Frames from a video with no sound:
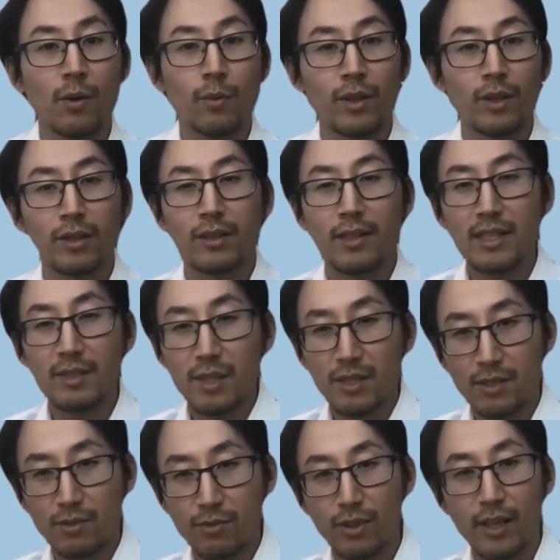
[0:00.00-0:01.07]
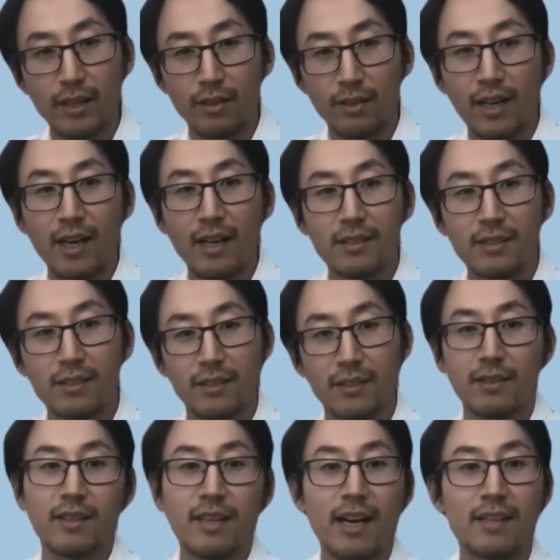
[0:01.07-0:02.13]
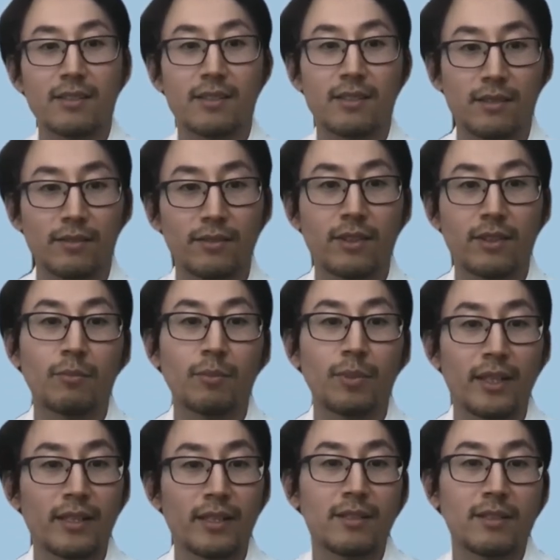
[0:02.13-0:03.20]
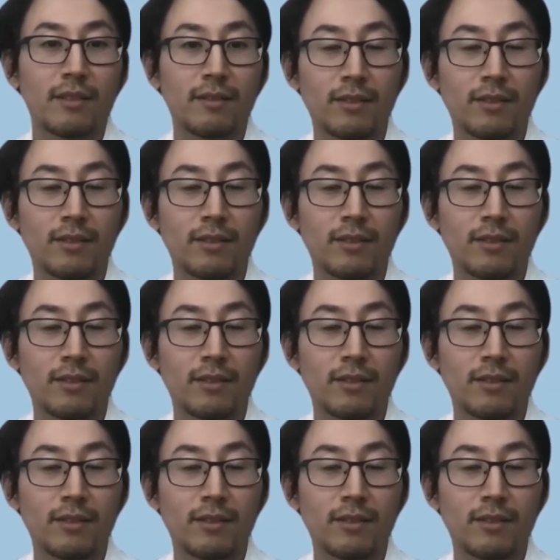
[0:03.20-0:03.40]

With today's business relying on hundreds and thousands of complex